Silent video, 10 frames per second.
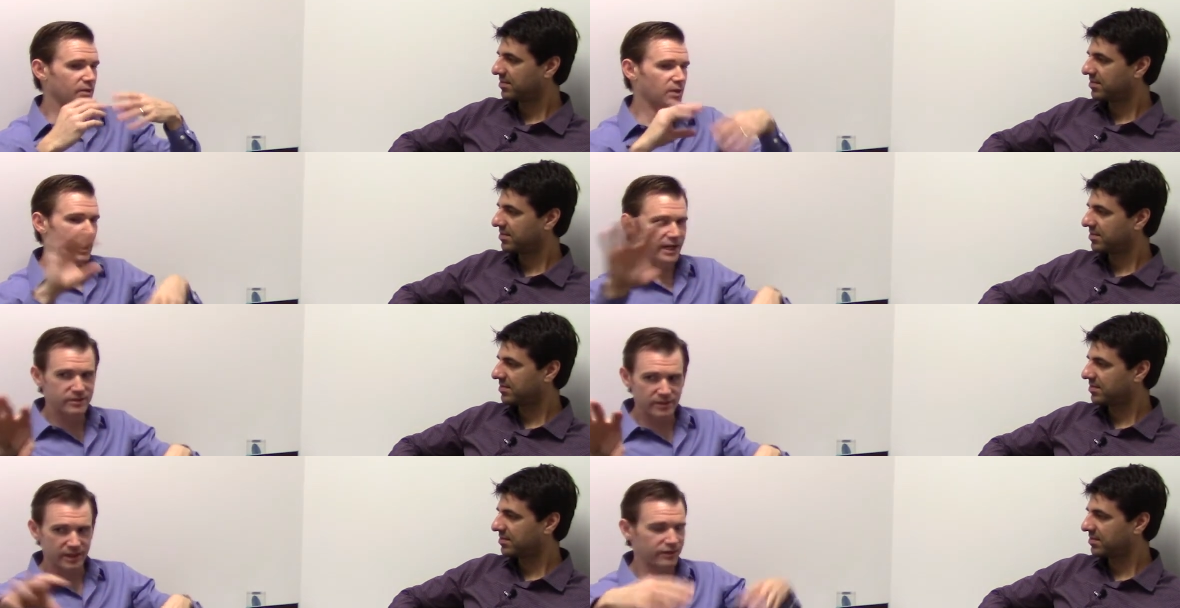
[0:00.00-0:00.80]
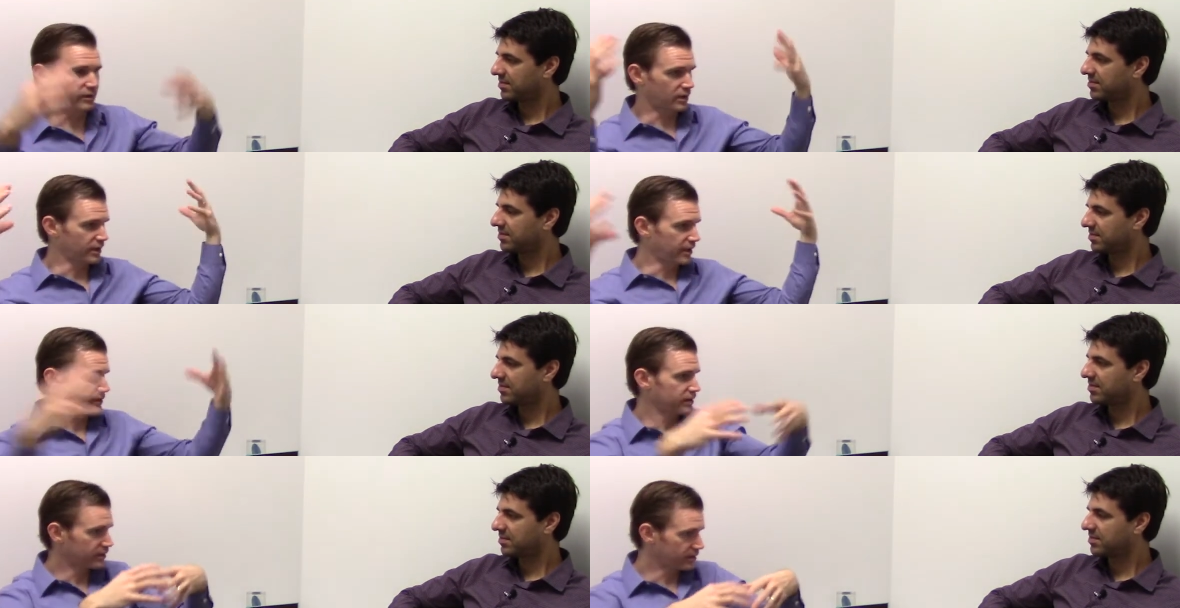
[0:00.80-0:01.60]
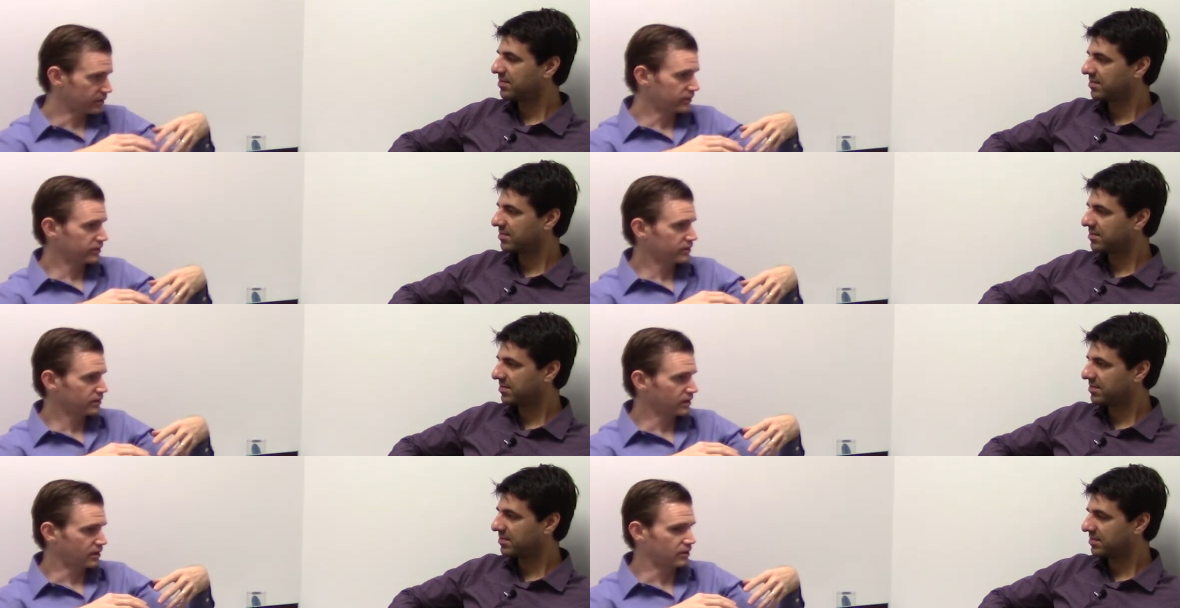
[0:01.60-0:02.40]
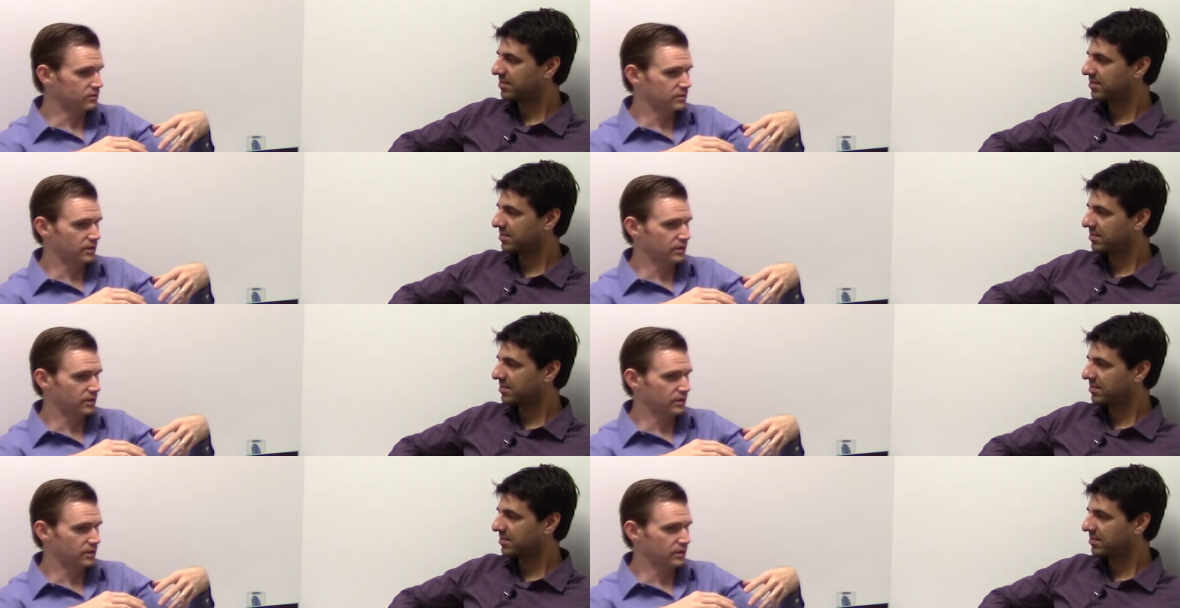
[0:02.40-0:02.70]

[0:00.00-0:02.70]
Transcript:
Speaker 1: Well, I do this, so everything goes. You know,